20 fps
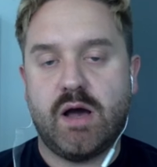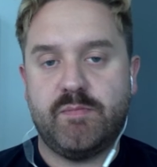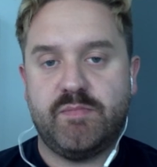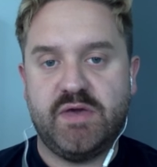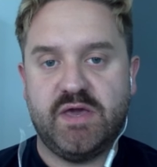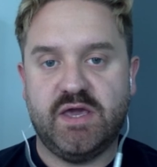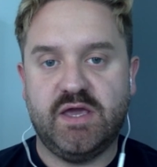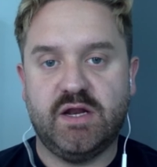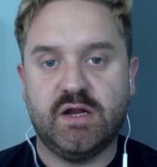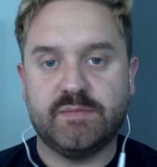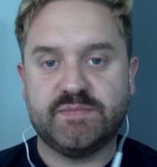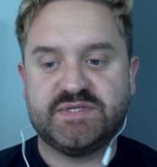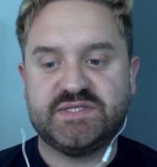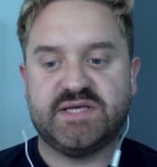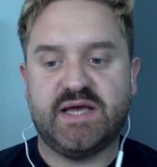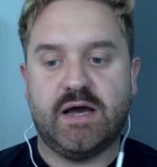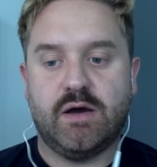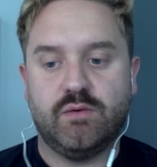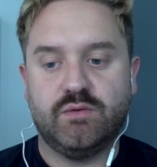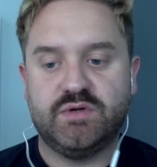picking up
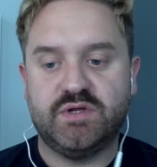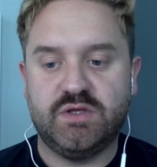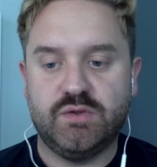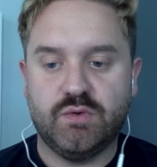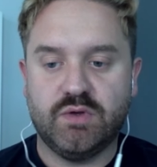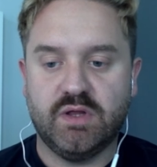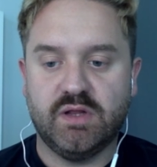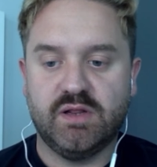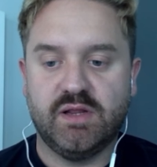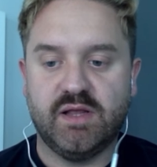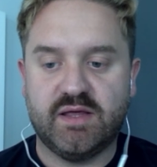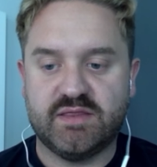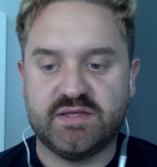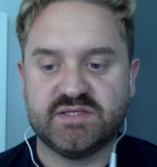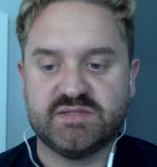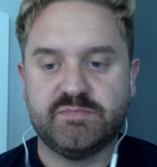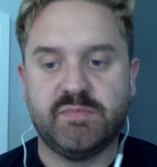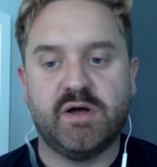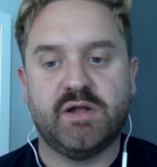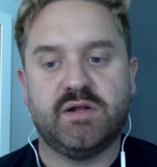sound, you can click
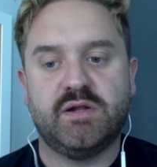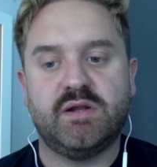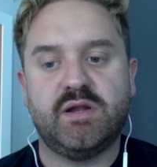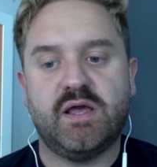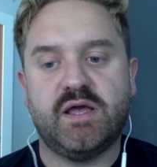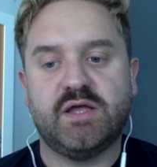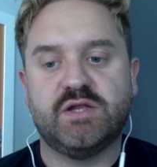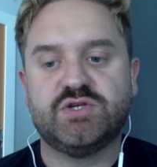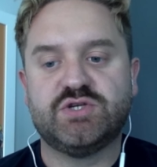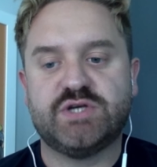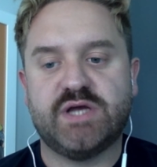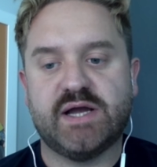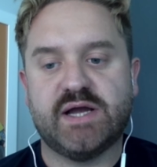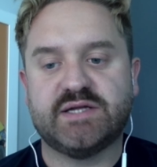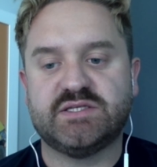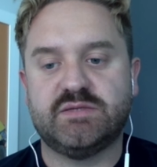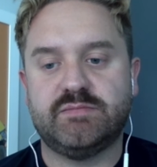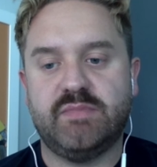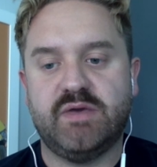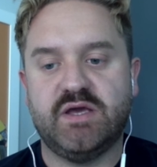this button and check
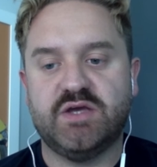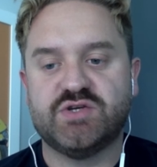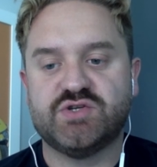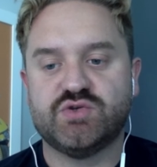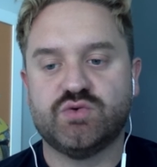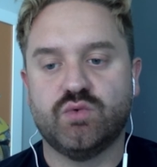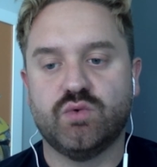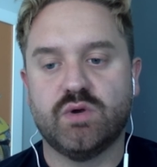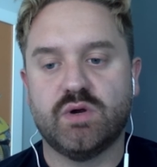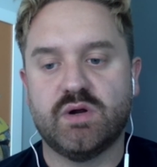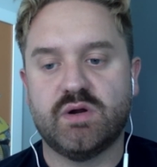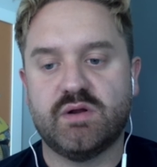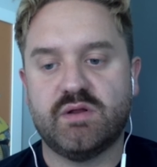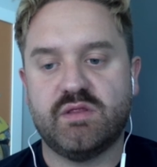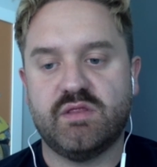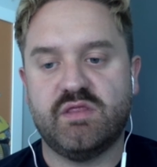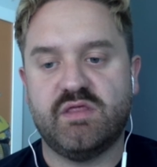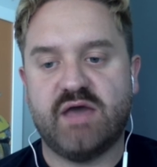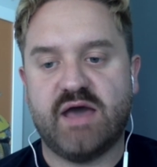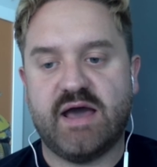to make sure
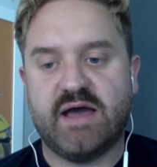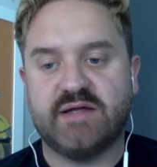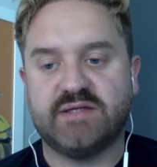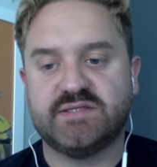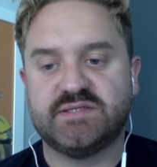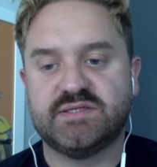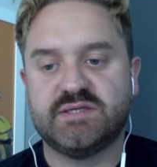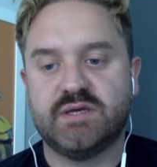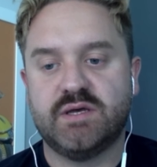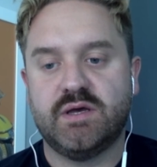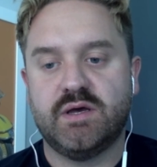that